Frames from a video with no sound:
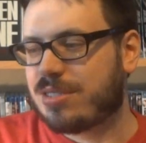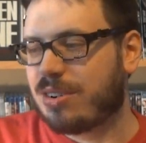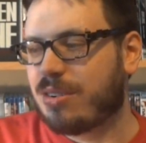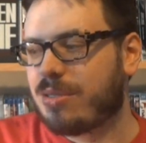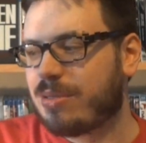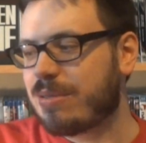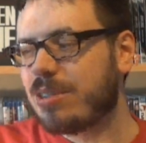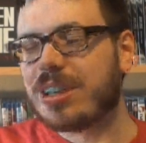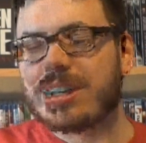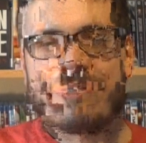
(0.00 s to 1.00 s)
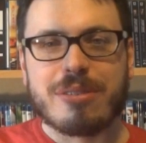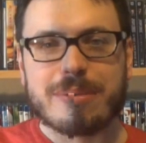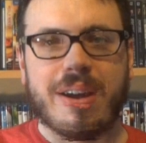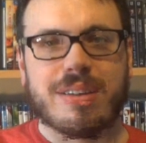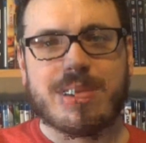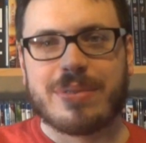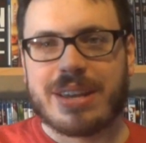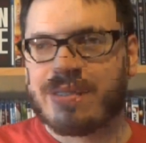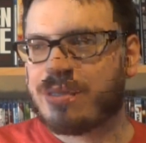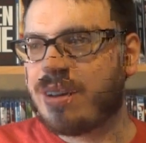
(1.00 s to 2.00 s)
So we were looking for a bargain, but we
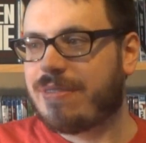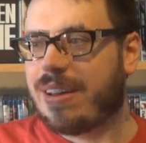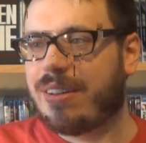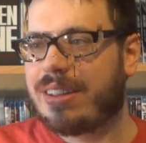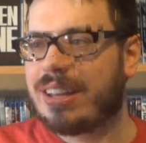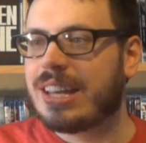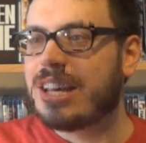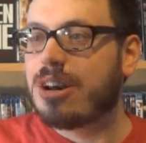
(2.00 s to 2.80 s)
never quite found it.